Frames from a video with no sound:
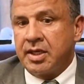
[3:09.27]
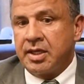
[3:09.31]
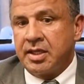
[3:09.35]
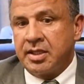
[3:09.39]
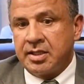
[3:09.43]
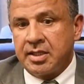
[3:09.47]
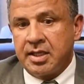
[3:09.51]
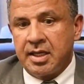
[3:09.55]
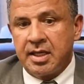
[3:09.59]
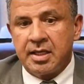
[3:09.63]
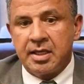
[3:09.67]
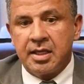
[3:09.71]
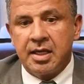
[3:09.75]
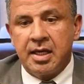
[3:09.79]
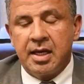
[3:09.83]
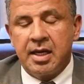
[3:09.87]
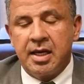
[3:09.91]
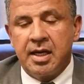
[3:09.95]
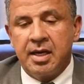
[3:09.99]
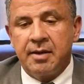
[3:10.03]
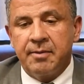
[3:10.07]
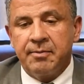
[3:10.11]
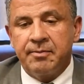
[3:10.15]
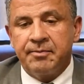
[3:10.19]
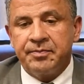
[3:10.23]
anything.
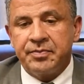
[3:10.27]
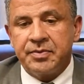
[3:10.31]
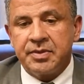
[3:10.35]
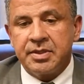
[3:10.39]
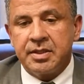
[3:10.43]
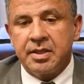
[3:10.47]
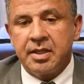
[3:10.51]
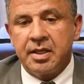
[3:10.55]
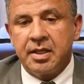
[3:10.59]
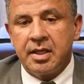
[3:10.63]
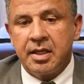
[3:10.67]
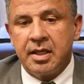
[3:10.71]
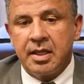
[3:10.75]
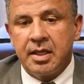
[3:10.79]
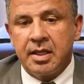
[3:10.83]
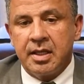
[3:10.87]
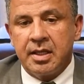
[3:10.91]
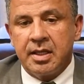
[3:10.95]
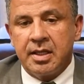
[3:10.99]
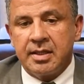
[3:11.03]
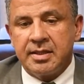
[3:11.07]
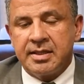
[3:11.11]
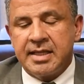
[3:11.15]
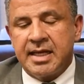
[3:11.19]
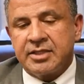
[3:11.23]

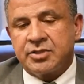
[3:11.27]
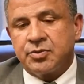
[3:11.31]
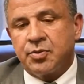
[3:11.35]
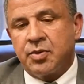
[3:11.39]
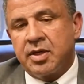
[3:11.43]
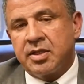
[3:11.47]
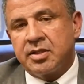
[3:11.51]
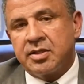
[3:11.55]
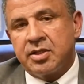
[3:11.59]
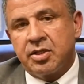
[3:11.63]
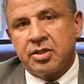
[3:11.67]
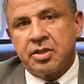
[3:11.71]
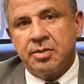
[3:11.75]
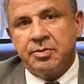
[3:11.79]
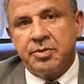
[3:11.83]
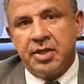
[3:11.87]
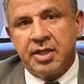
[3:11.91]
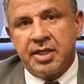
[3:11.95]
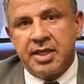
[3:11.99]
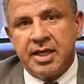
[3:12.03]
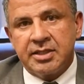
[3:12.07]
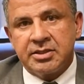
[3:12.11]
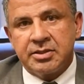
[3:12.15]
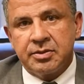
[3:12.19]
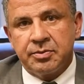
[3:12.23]
That's where a little
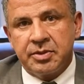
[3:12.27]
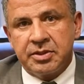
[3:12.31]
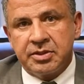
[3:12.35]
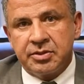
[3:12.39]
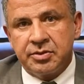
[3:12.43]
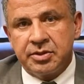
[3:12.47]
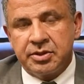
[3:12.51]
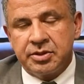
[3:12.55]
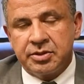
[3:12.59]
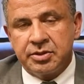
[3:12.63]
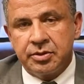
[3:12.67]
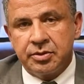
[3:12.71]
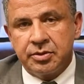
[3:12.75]
communication between the